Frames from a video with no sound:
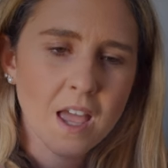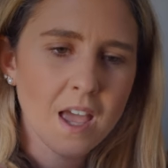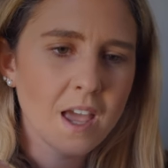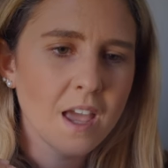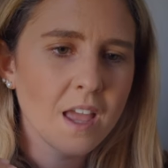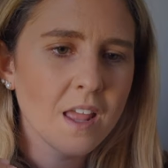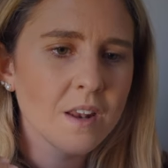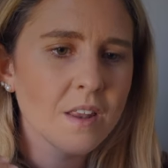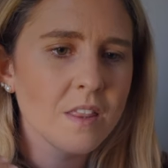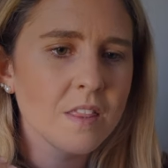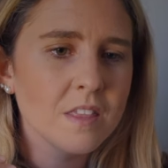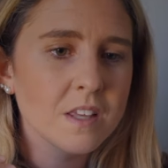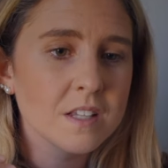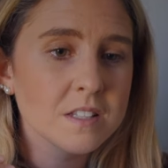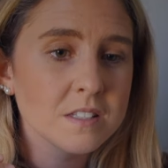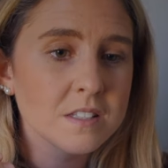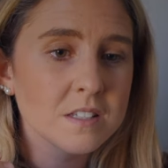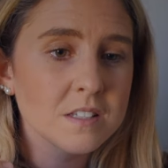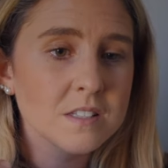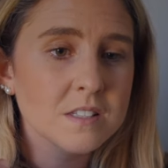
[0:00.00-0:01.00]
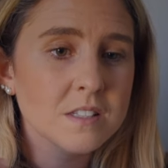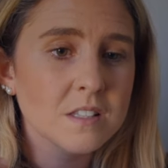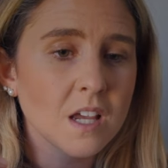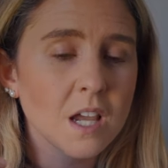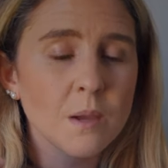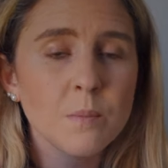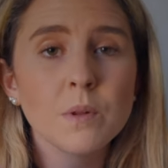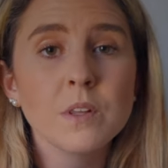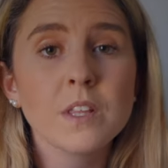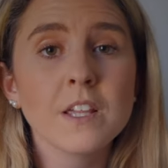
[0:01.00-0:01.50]
And this is,
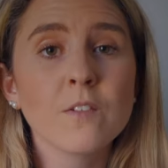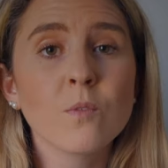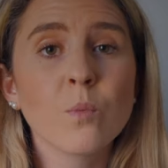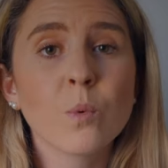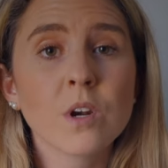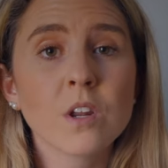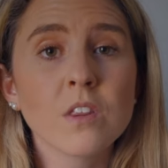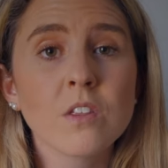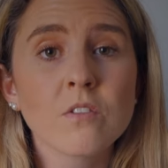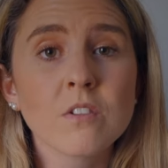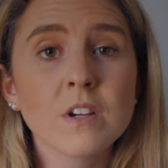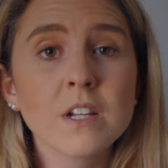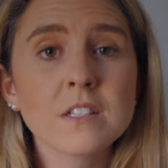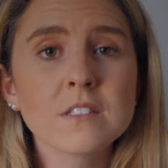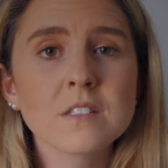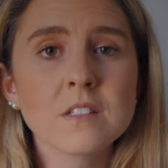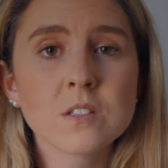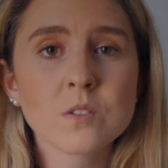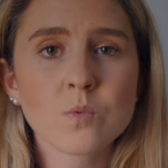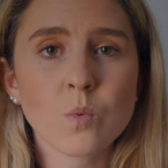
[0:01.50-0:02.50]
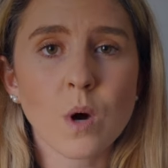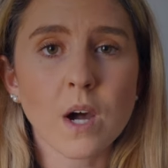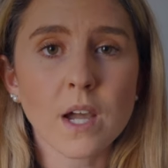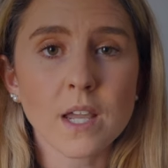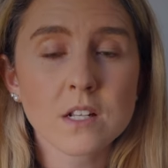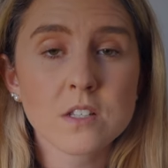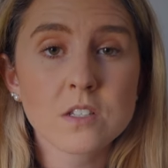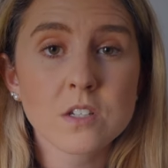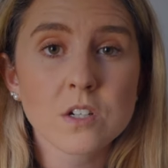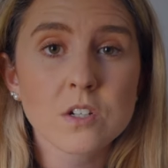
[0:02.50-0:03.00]
I believe, one of the reasons why
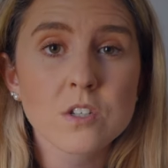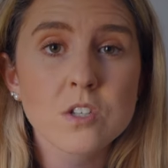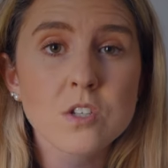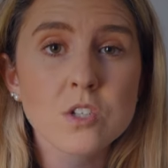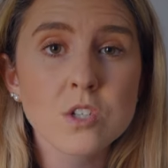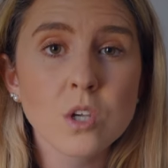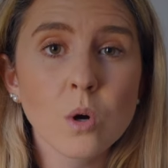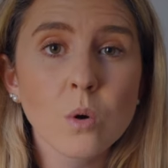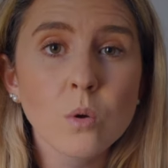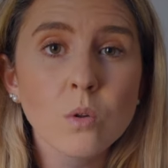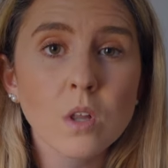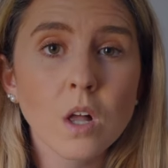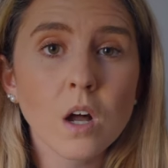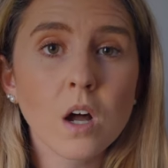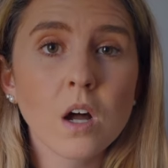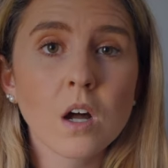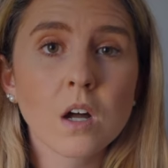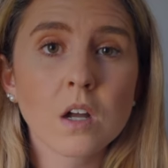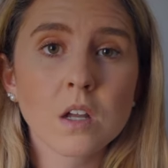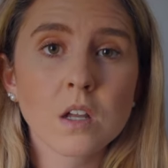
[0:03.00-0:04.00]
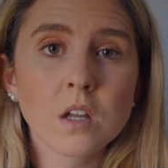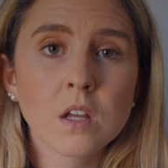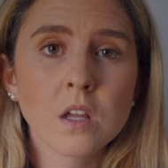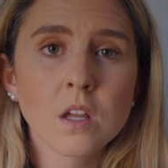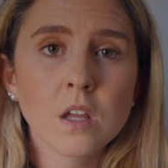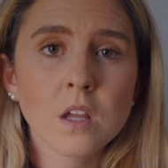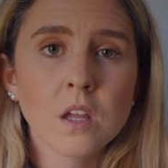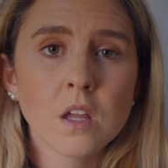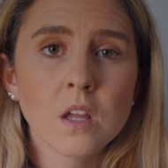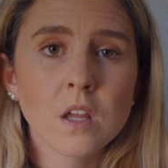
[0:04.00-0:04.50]
it took so long,
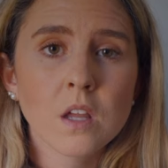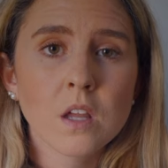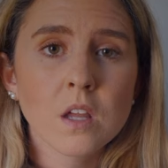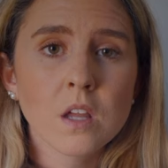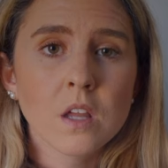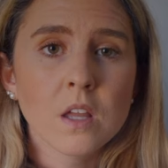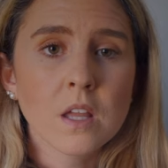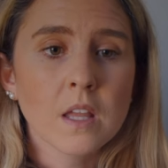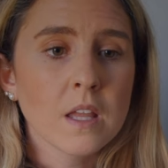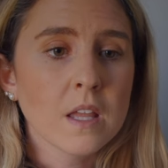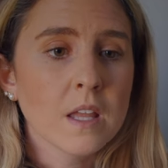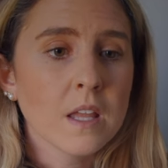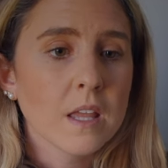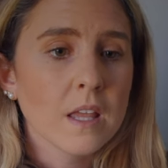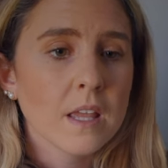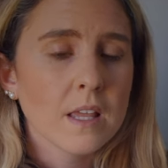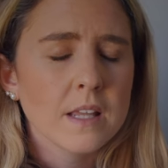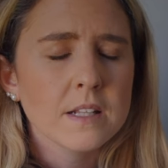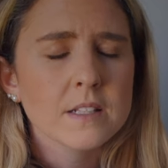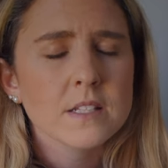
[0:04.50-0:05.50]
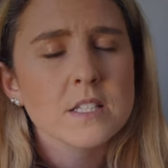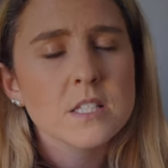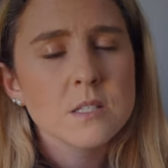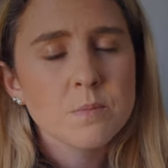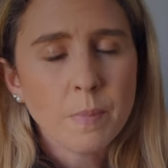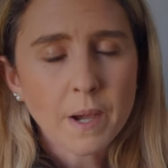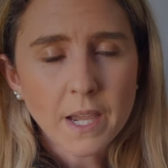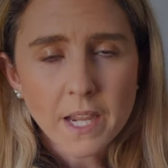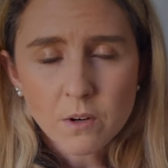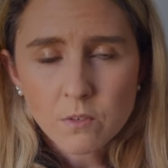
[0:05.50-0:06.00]

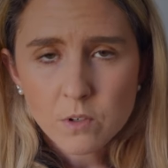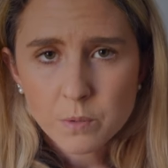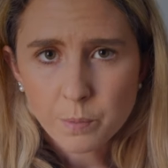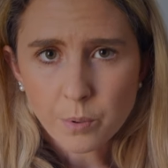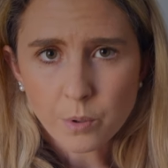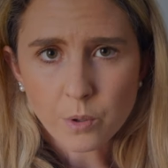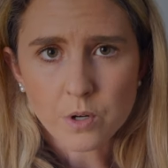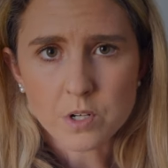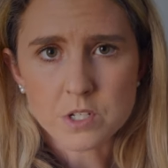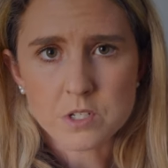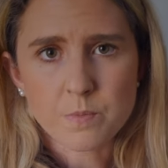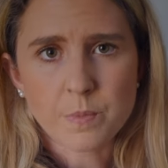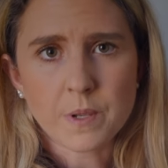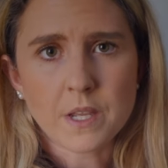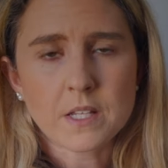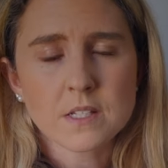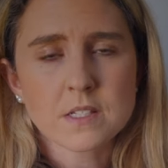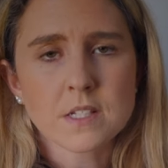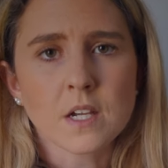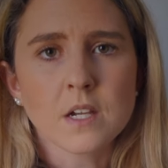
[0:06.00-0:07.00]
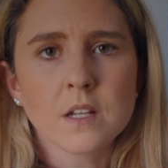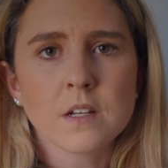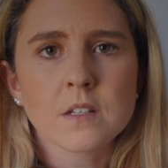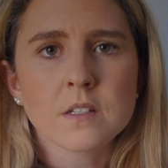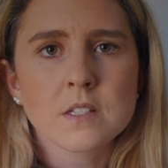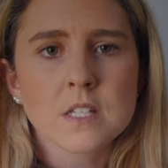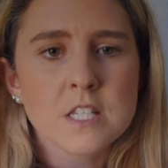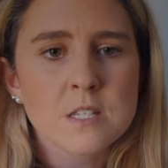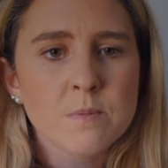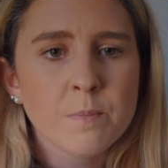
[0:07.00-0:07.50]
despite reports being
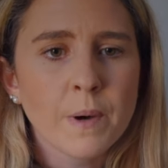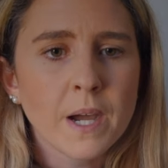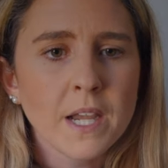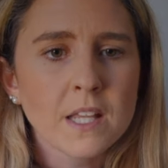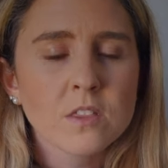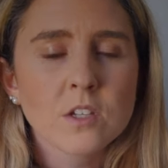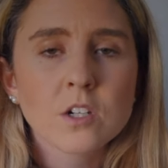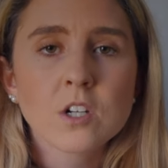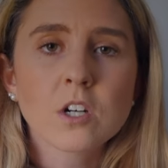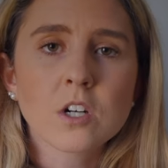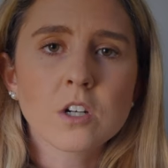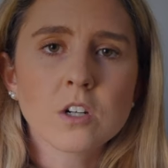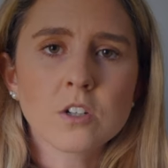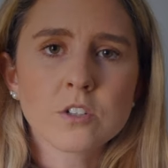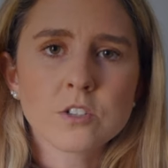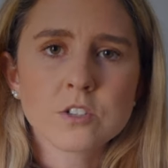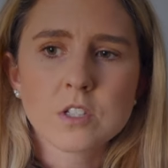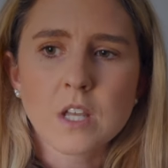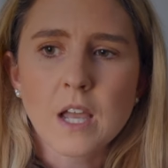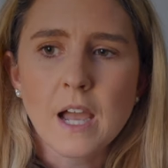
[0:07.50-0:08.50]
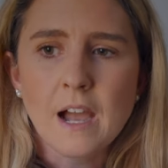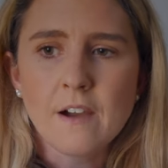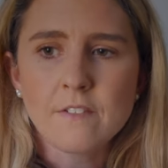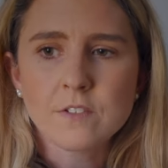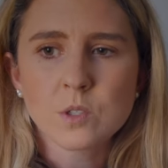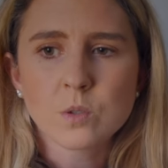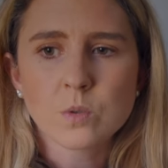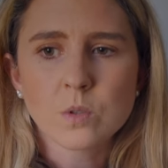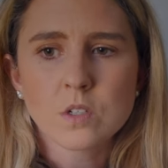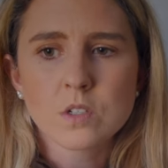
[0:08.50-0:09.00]
done, despite the girls
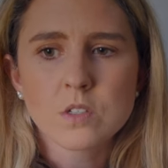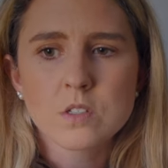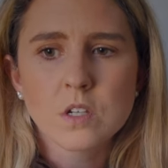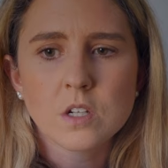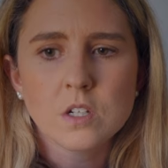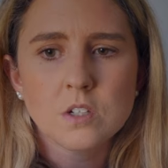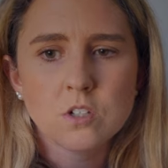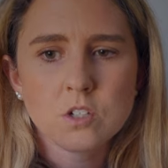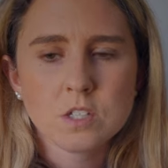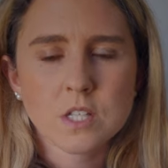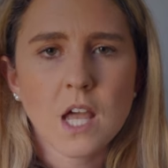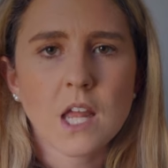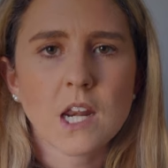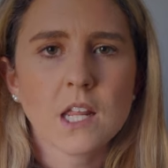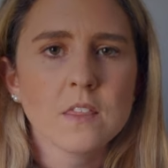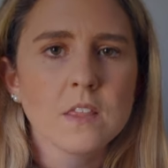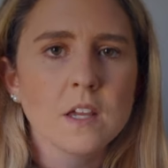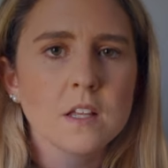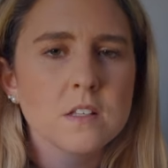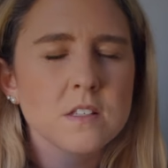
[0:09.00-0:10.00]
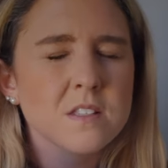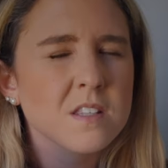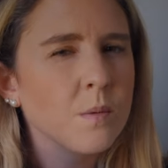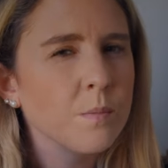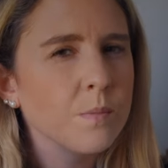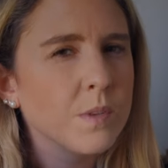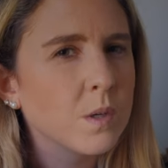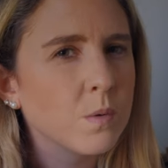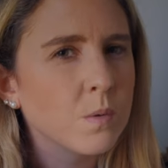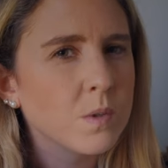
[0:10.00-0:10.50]
afterwards understanding that
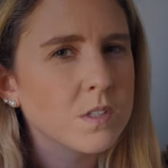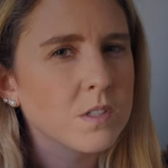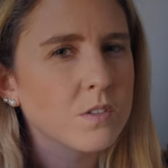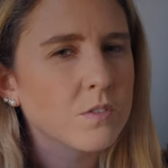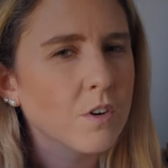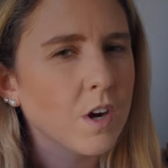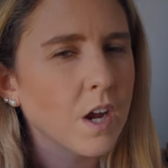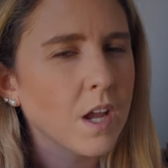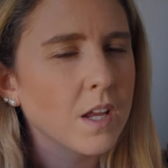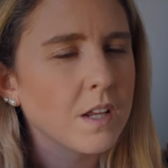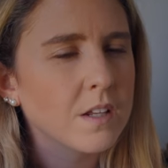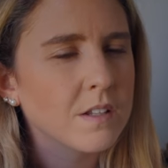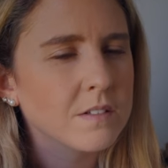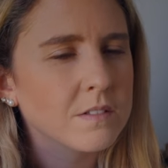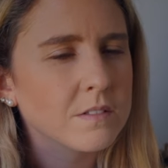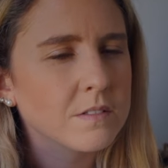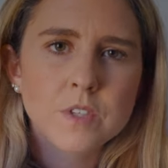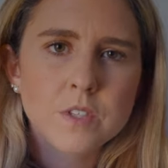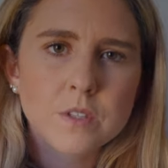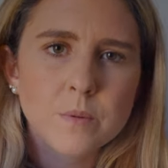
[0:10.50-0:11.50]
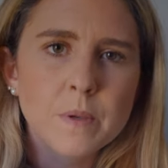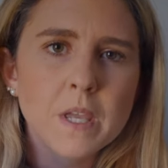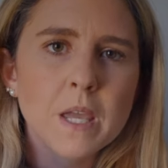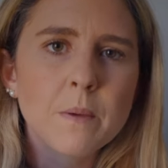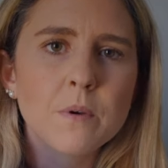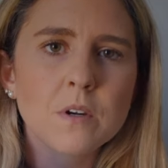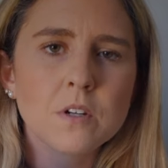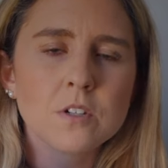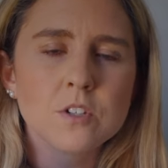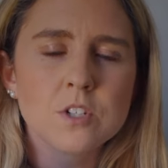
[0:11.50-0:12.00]
something wasn't right, to be
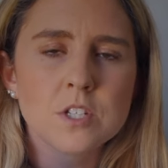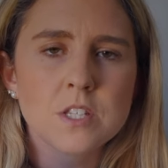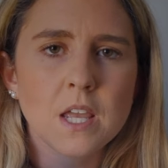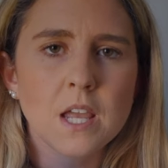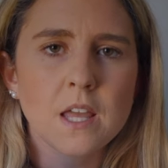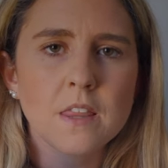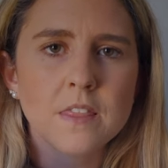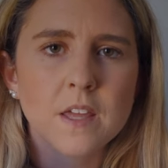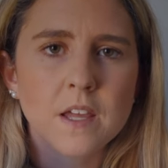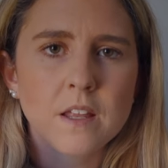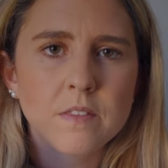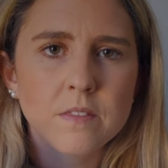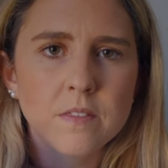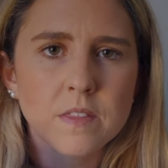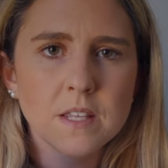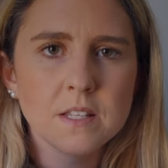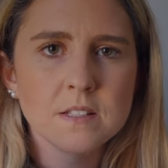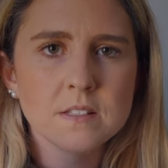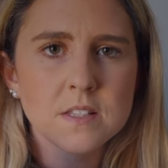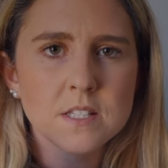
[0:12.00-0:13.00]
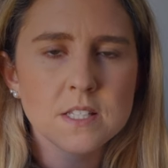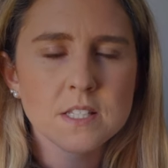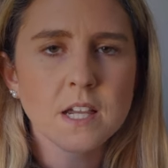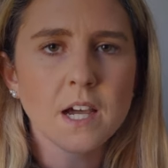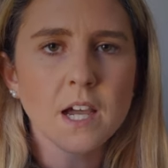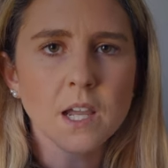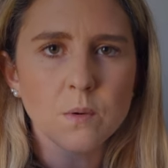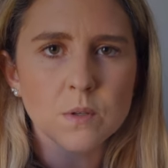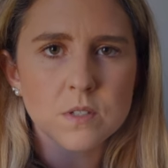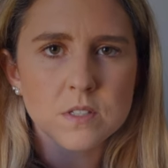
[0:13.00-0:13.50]
able to understand that these, this
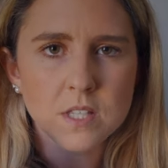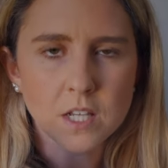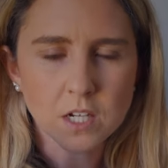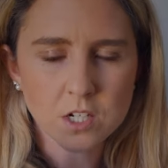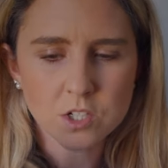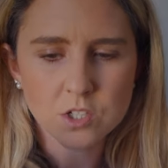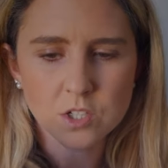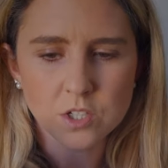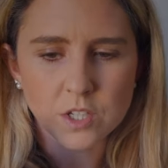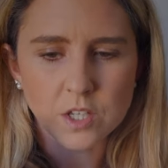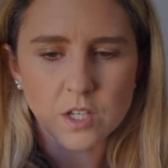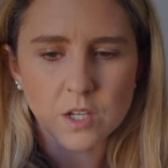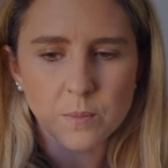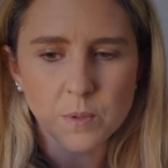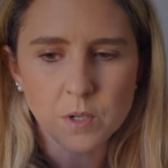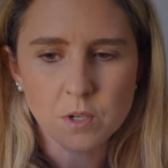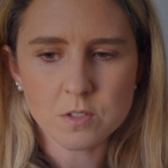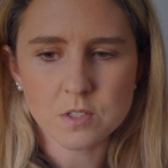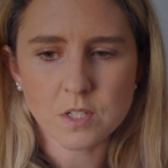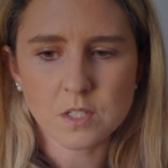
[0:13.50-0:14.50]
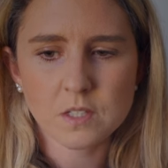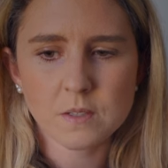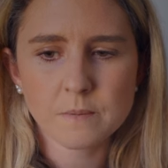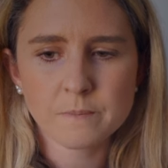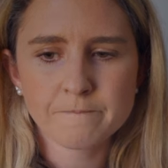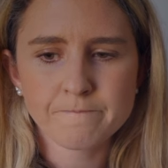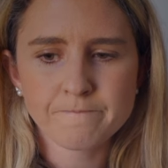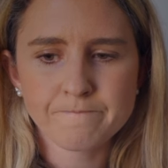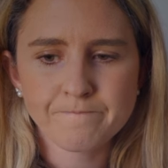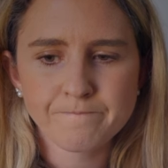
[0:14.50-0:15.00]
guy was sexually abusing
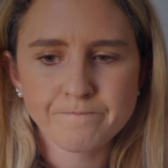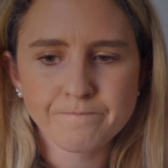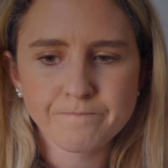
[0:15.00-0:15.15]
them.